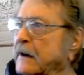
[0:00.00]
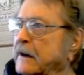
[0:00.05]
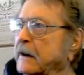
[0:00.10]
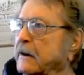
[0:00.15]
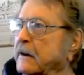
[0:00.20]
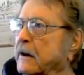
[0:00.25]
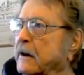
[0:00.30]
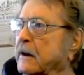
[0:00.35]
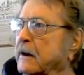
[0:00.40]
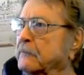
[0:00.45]

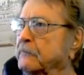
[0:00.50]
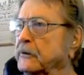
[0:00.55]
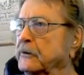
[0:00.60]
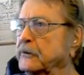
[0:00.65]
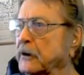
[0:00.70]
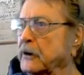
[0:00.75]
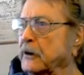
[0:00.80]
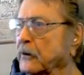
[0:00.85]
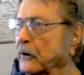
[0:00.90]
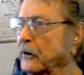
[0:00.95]
the
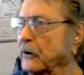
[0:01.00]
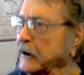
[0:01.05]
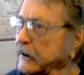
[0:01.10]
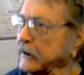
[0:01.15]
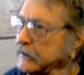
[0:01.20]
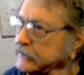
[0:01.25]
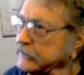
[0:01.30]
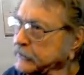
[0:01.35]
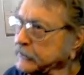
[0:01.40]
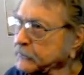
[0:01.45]

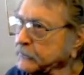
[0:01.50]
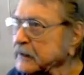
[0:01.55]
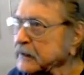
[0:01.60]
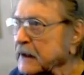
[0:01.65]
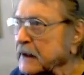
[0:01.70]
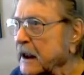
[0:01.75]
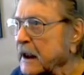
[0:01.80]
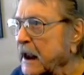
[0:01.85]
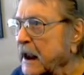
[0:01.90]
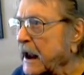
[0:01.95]
opportunities.
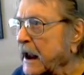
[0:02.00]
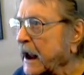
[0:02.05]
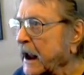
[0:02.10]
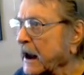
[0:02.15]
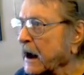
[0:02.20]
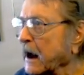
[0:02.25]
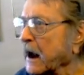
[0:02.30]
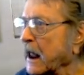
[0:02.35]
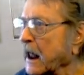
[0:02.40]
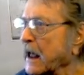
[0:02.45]

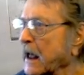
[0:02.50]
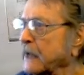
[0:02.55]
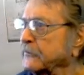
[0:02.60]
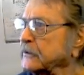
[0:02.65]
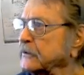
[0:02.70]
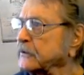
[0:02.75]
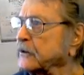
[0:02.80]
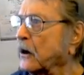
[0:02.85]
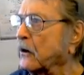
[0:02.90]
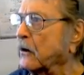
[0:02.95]
And life
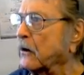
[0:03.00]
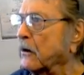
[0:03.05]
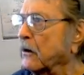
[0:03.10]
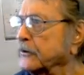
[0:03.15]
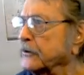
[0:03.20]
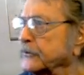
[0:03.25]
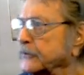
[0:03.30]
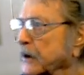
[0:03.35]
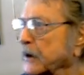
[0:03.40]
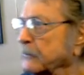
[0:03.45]
is
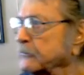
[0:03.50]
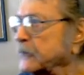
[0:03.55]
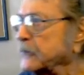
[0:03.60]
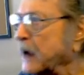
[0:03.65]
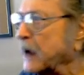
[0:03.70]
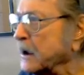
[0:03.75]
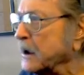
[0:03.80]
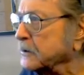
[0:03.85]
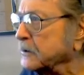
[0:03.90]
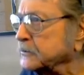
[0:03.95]
hard
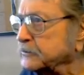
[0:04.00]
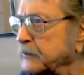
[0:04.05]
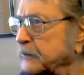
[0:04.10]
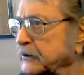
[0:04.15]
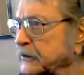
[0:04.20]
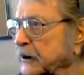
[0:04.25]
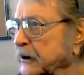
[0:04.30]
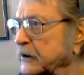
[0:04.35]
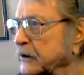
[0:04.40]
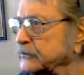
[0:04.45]
sometimes,
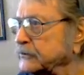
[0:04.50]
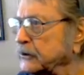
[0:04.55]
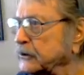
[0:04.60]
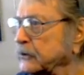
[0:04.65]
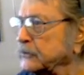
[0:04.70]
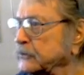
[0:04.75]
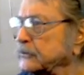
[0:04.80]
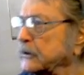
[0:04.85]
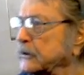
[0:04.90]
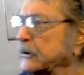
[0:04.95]
but there's
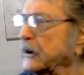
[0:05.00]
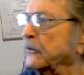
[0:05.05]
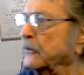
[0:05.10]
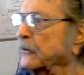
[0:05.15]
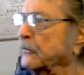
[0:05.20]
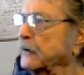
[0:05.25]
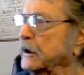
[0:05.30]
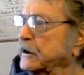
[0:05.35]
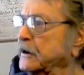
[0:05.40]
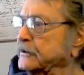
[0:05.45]
usually a
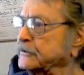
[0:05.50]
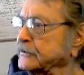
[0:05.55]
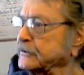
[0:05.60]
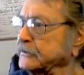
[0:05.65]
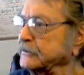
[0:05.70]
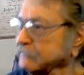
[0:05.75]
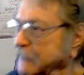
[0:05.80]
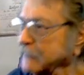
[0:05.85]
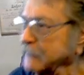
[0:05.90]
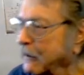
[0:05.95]

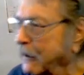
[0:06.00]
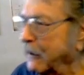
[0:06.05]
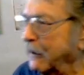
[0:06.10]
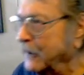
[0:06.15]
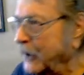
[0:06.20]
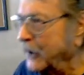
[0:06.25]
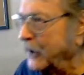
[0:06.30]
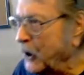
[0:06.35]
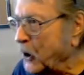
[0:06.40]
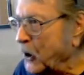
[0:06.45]
reason.
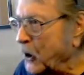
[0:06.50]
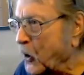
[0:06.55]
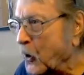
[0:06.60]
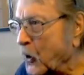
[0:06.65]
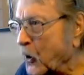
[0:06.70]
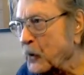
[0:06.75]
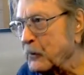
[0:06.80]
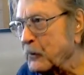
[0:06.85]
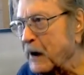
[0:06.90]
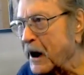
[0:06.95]

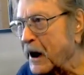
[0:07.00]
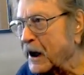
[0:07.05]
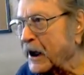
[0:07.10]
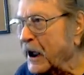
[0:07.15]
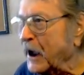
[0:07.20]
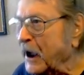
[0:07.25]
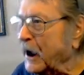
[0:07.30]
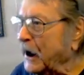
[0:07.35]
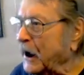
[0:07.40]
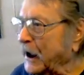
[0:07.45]
Oh my,
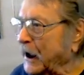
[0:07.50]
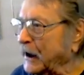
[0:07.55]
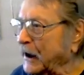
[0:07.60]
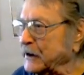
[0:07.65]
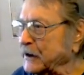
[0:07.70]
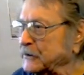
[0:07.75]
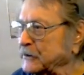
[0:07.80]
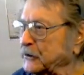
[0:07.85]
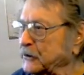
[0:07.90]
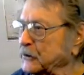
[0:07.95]
and
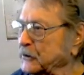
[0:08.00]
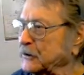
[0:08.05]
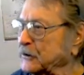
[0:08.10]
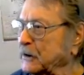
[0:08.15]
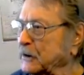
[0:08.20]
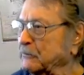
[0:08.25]
it's usually